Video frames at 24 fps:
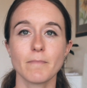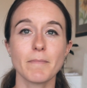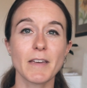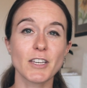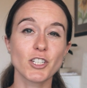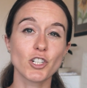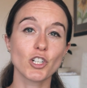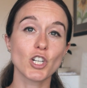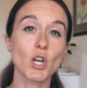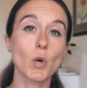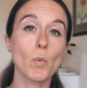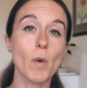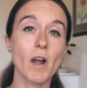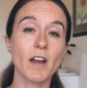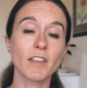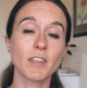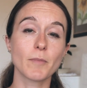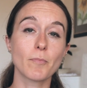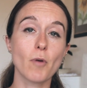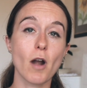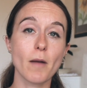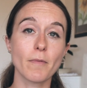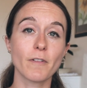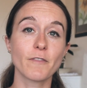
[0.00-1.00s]
Make sure you're wearing
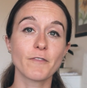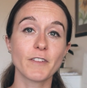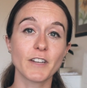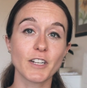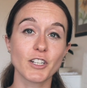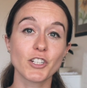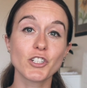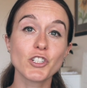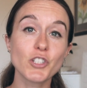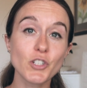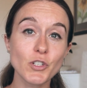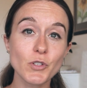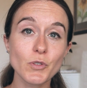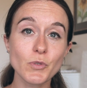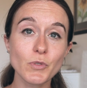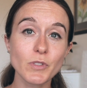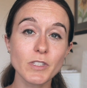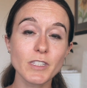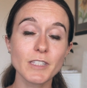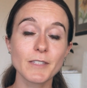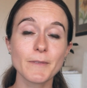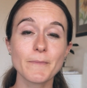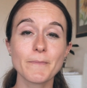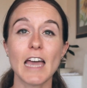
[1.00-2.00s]
the proper fitting
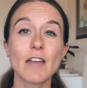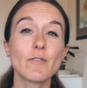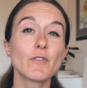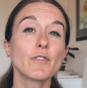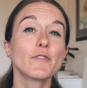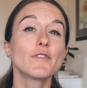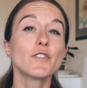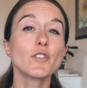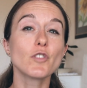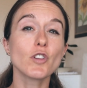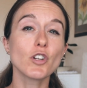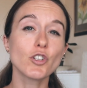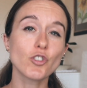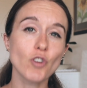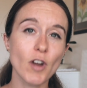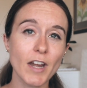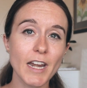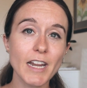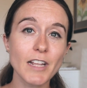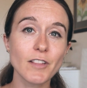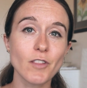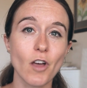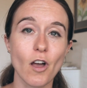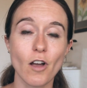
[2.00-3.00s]
shoes, and review your
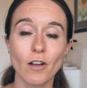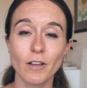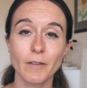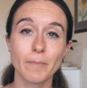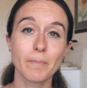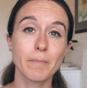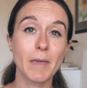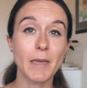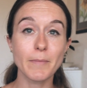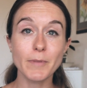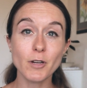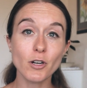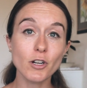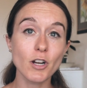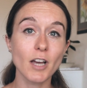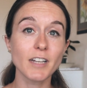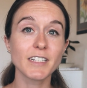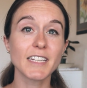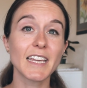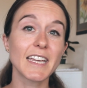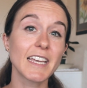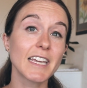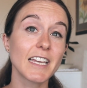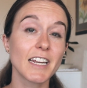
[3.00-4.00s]
training log. Maybe you're
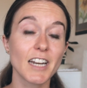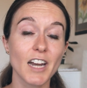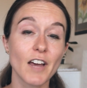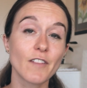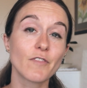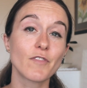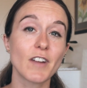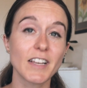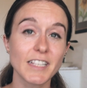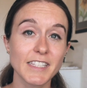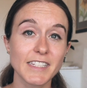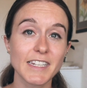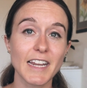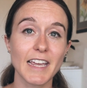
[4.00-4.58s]
not taking enough rest